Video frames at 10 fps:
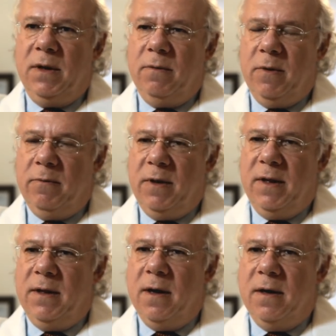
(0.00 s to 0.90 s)
And when we
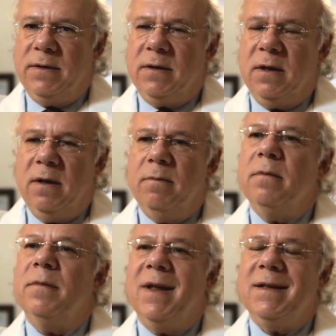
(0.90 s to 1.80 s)
then ask them,
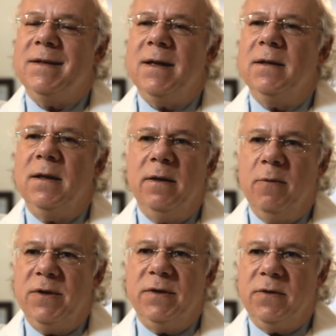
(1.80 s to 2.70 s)
that suddenly
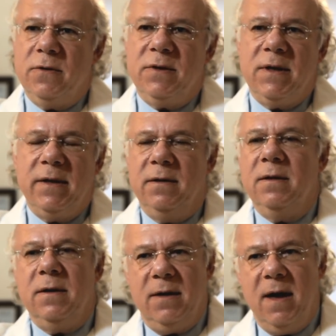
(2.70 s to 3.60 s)
wasn't so
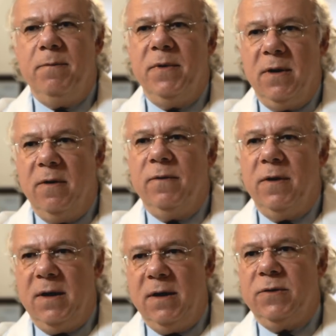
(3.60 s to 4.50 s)
sudden, it happened after
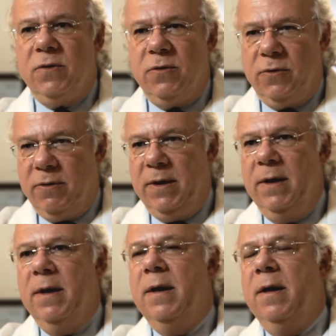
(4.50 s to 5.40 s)
they had surgery
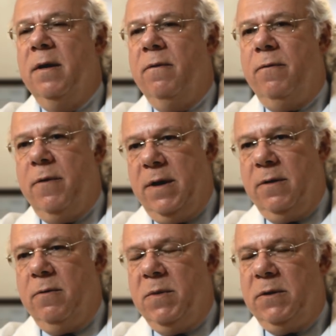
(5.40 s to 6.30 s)
for
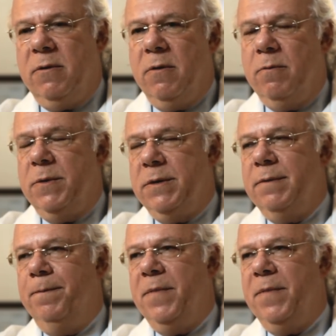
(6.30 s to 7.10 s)
endometriomas.